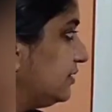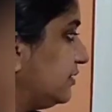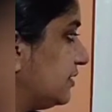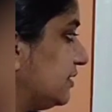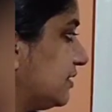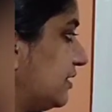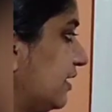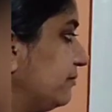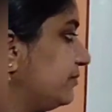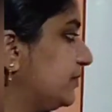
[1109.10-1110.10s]
This is
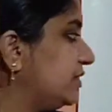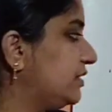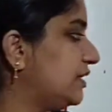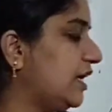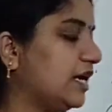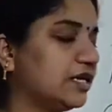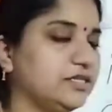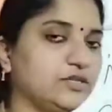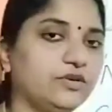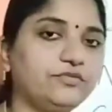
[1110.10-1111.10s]
the
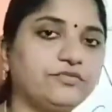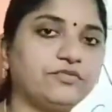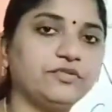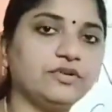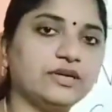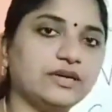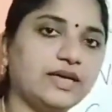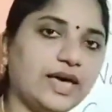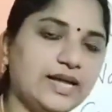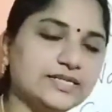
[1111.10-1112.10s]
charge of
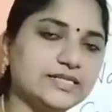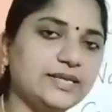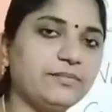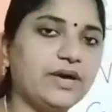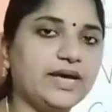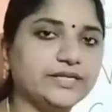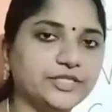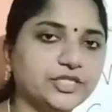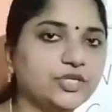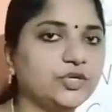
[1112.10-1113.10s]
calcium
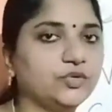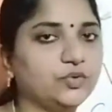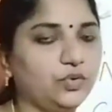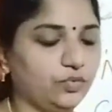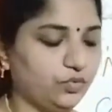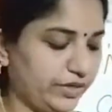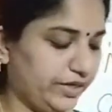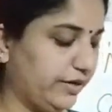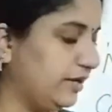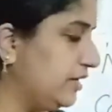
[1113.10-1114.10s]
and chlorine.